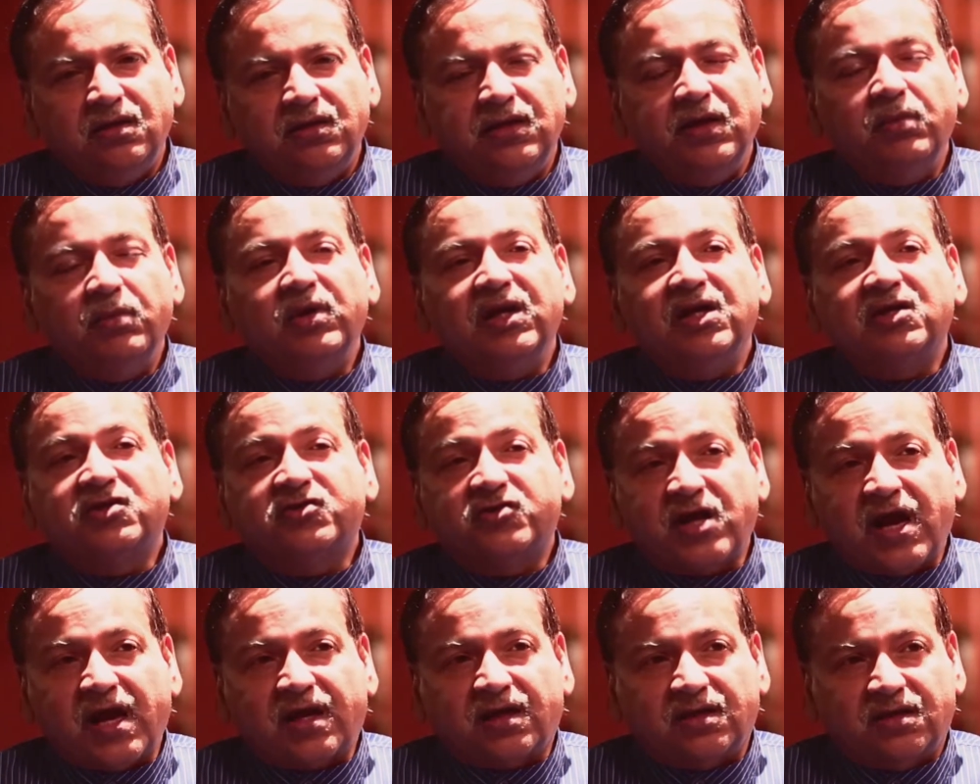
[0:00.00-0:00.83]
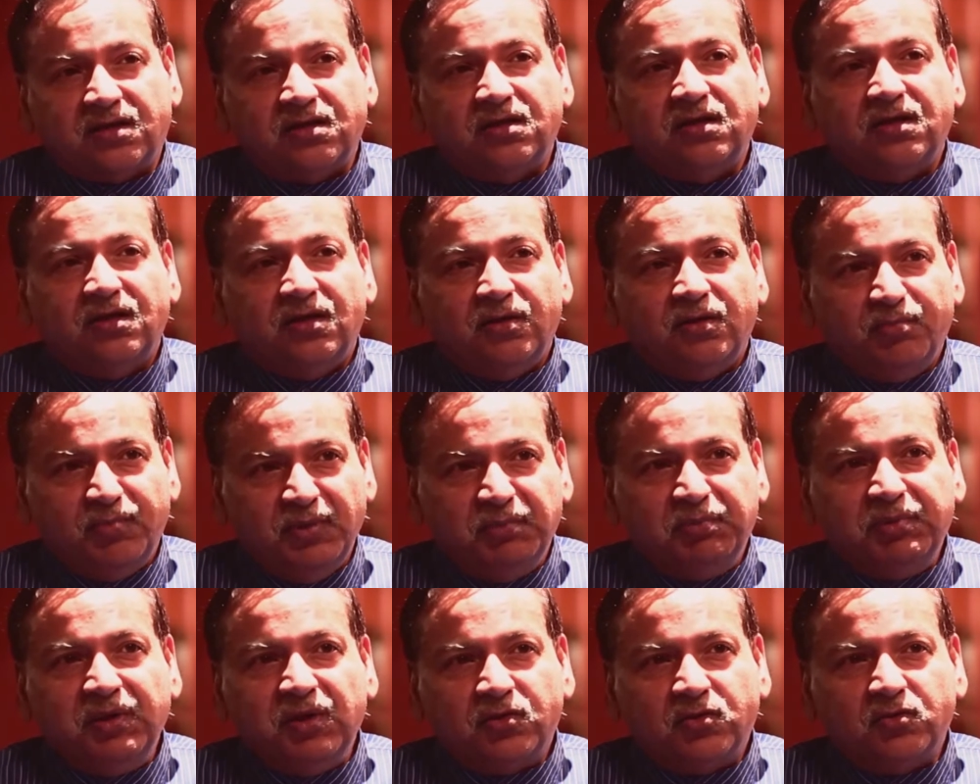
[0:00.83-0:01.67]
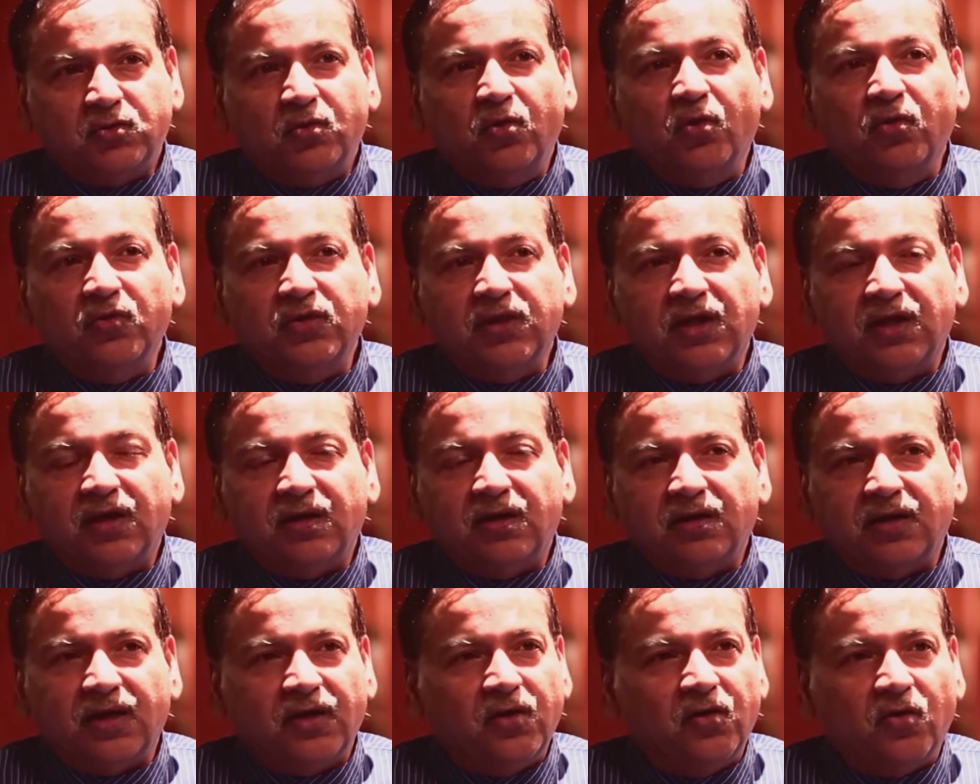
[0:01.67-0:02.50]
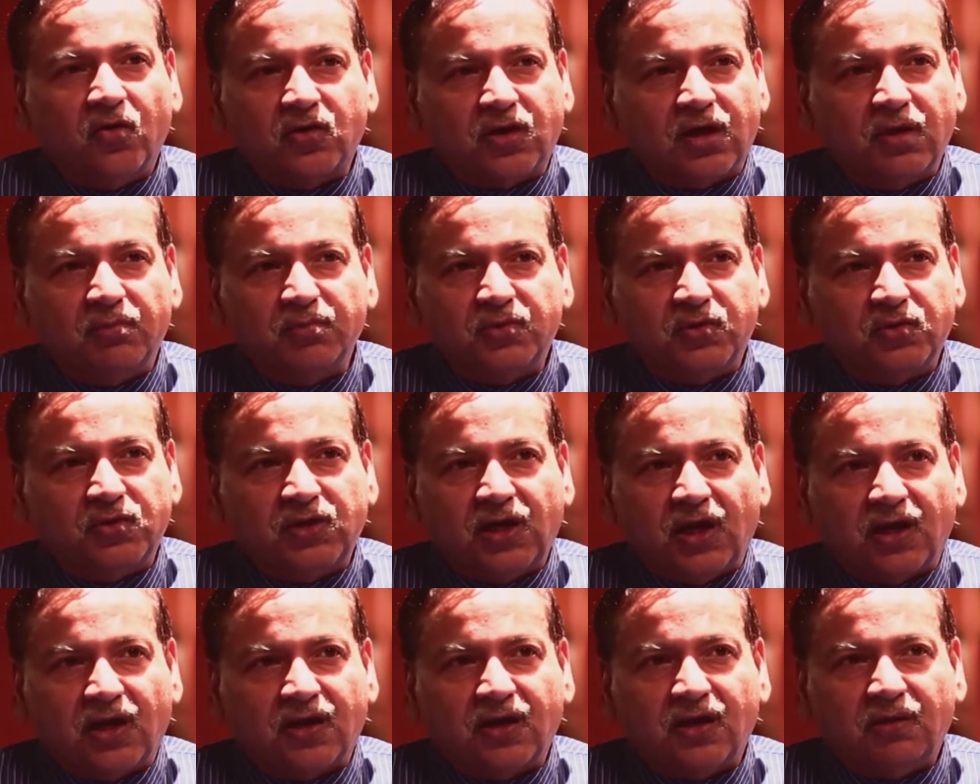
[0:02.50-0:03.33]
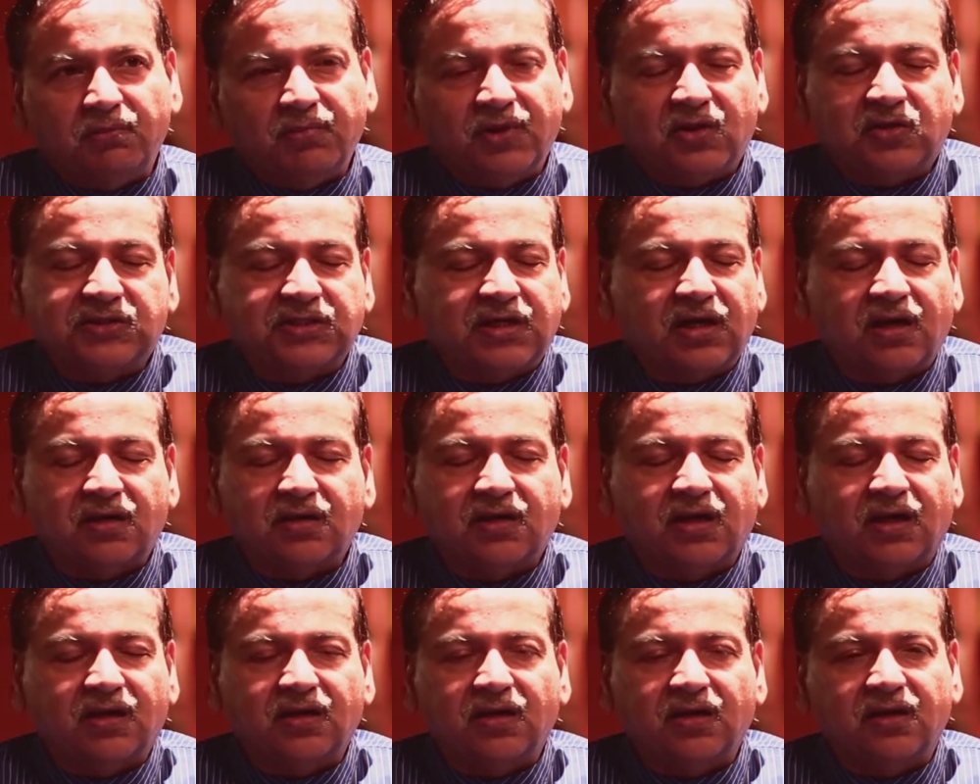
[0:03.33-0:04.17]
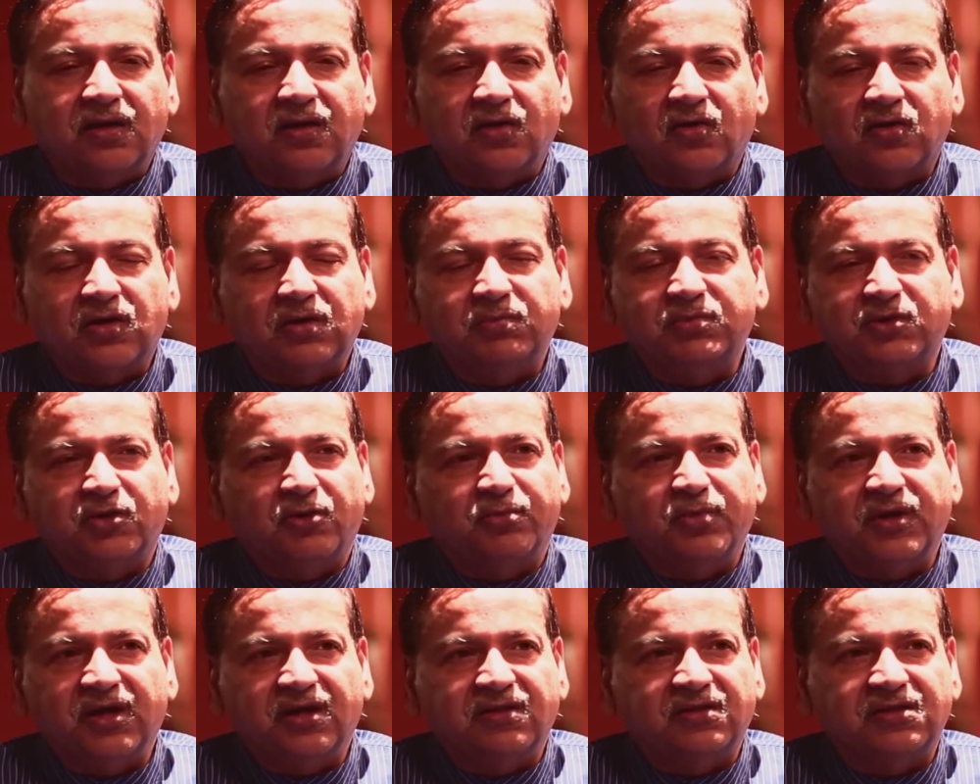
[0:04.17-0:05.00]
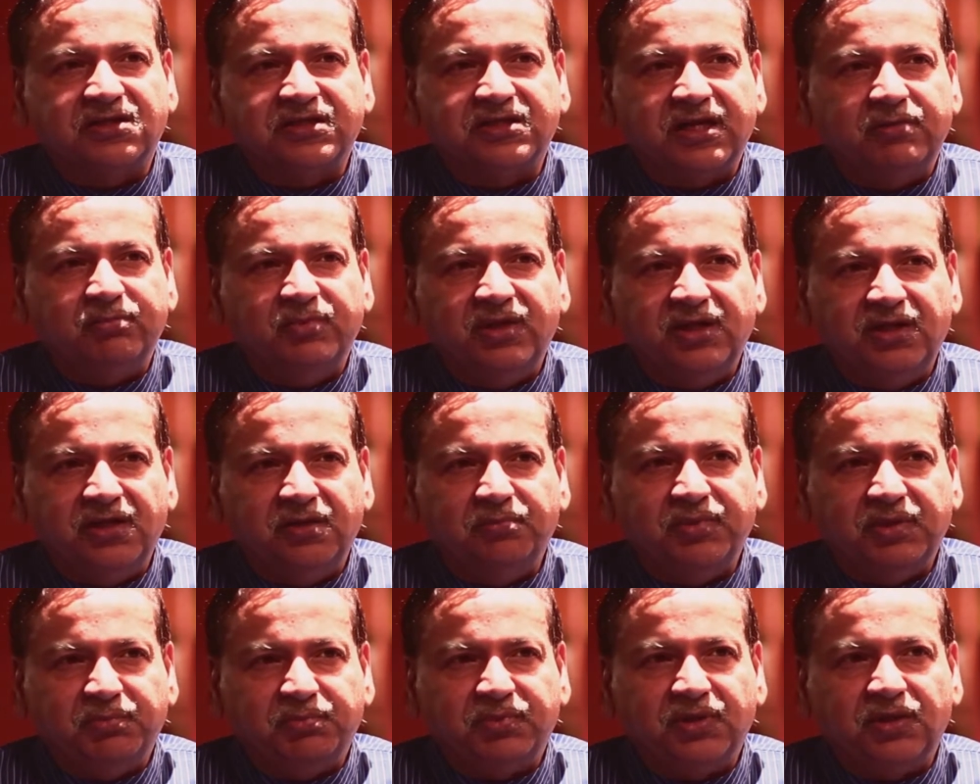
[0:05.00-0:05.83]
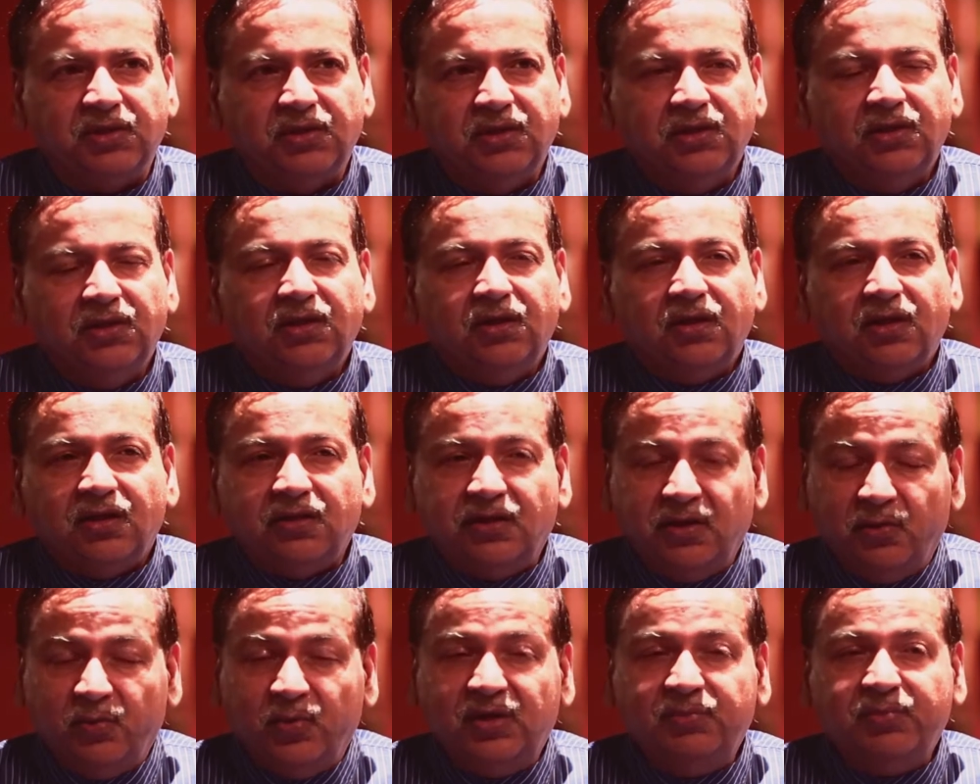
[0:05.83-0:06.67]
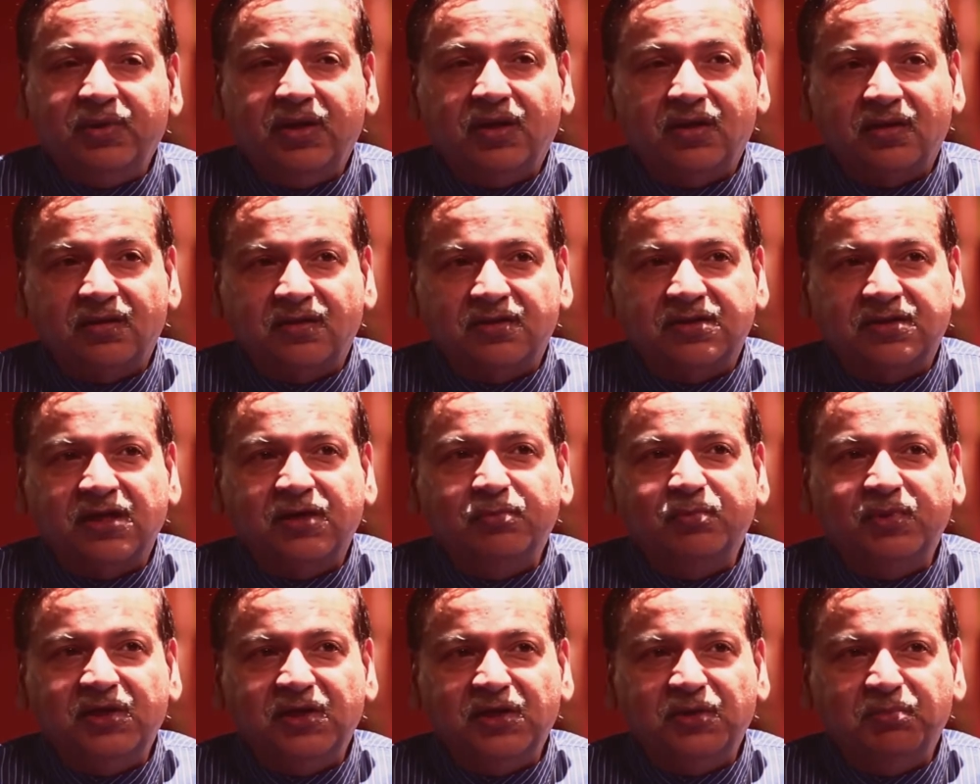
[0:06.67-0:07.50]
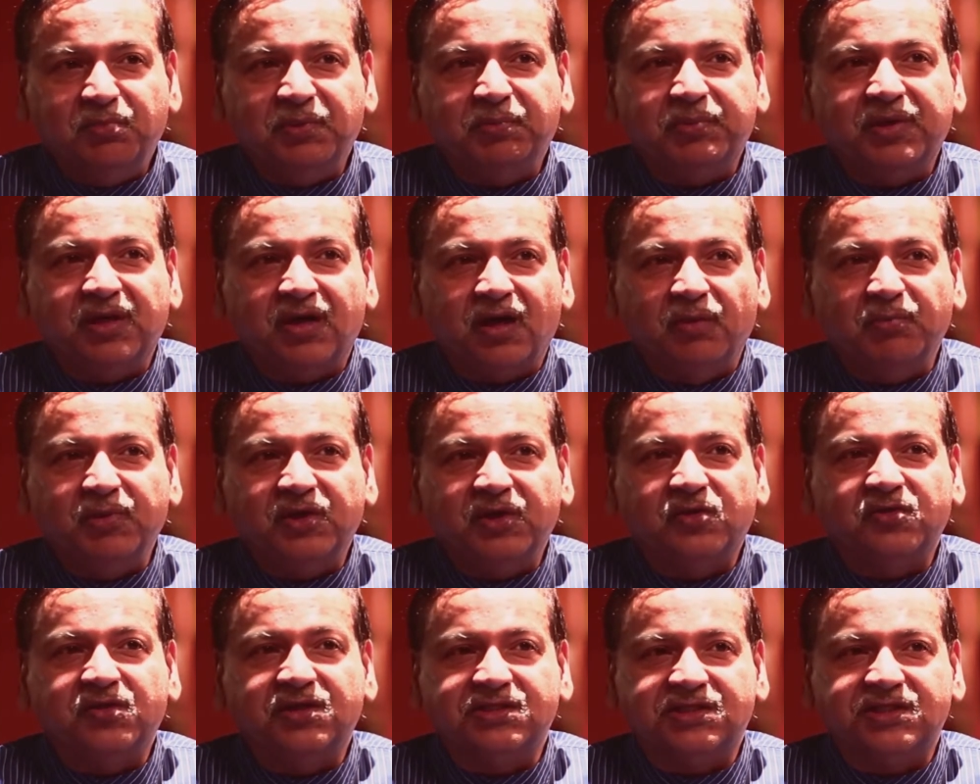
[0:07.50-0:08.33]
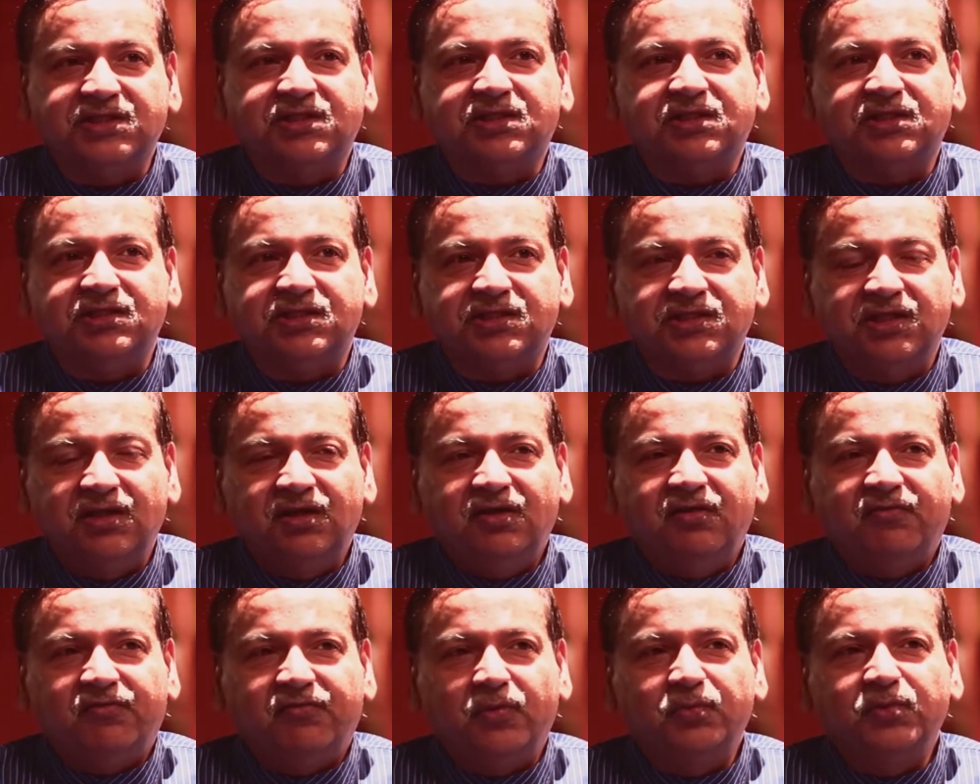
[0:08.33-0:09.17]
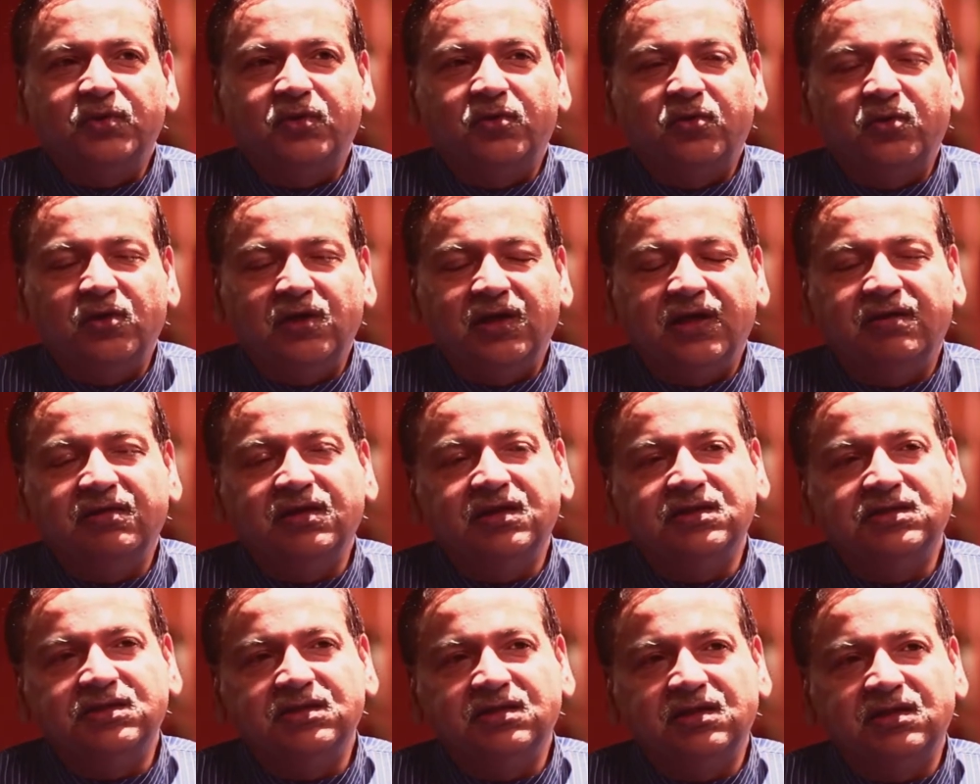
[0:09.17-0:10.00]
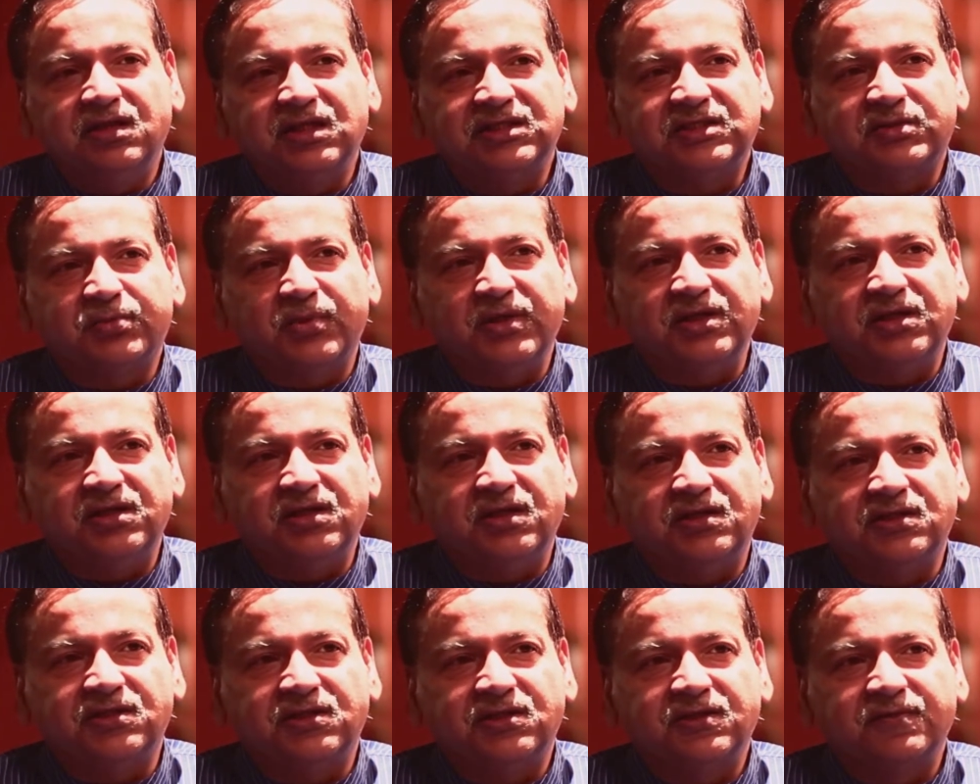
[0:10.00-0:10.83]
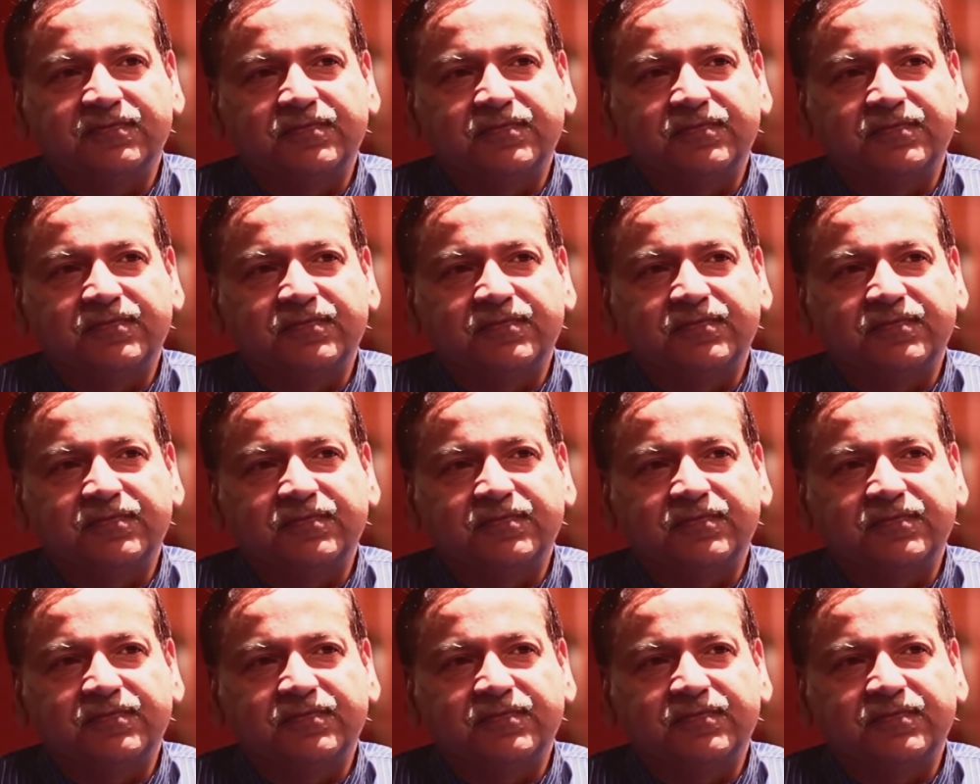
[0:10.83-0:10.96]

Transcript: they will attract people to go there and not come to Dhaka because Dhaka cannot absorb another 10 million people. There will be another 10 million people coming to the cities from the rural areas in the next 20 years.